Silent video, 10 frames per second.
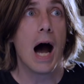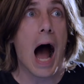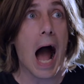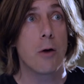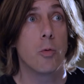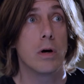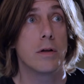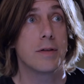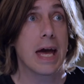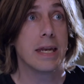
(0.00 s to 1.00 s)
I
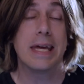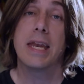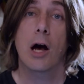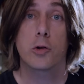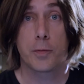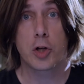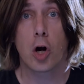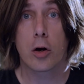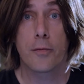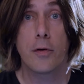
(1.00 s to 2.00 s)
was an in-house
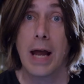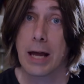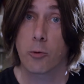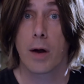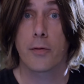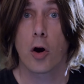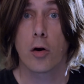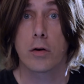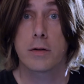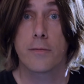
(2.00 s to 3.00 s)
photographer and graphic
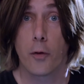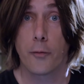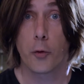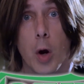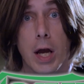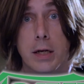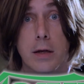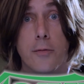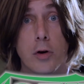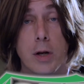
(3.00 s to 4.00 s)
artist for
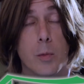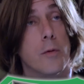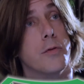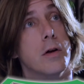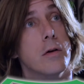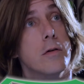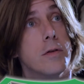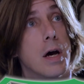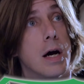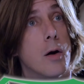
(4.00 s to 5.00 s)
Variety for a number of
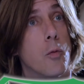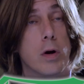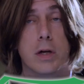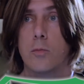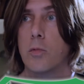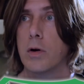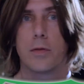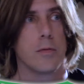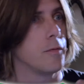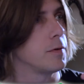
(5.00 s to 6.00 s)
years, working with
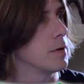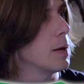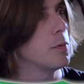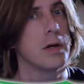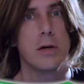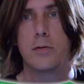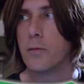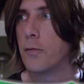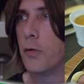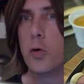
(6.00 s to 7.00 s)
celebrities
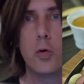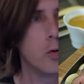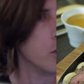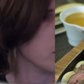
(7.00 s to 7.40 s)
and food